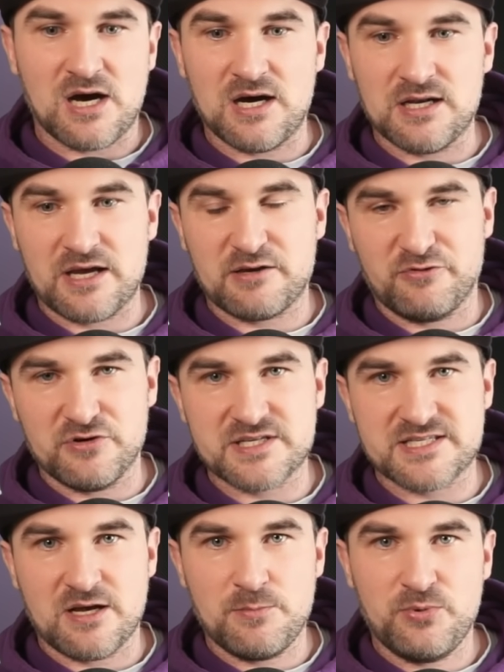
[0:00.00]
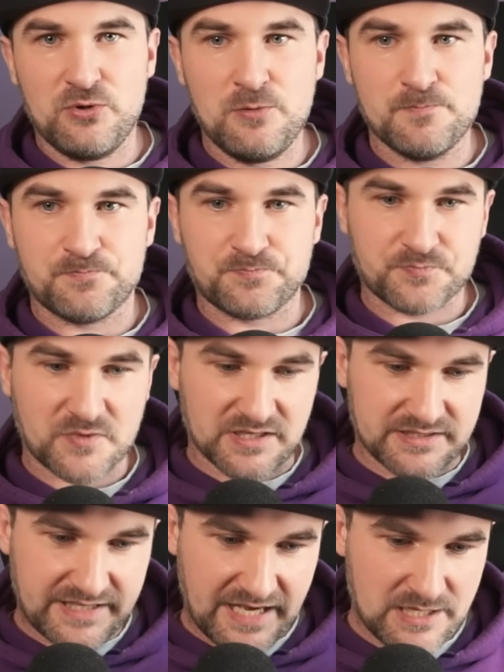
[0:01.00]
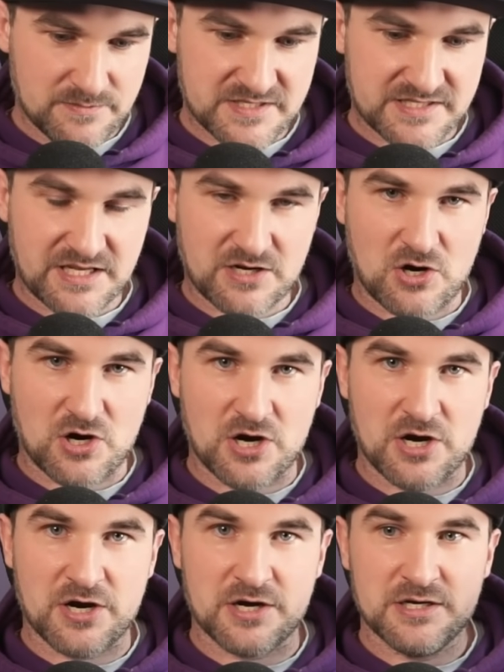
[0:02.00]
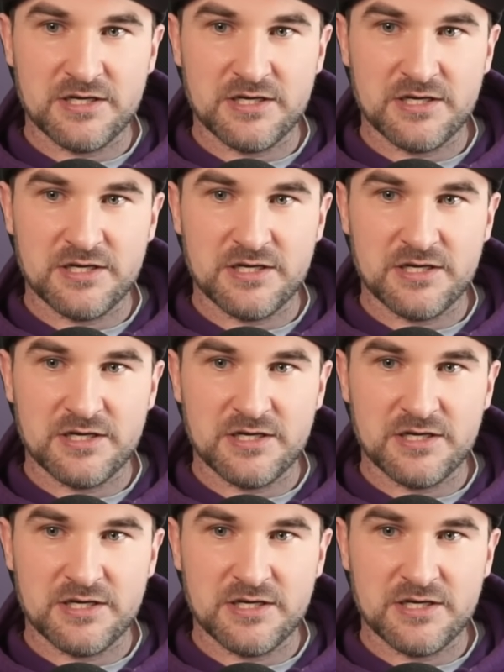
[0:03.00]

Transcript: like for example, games that are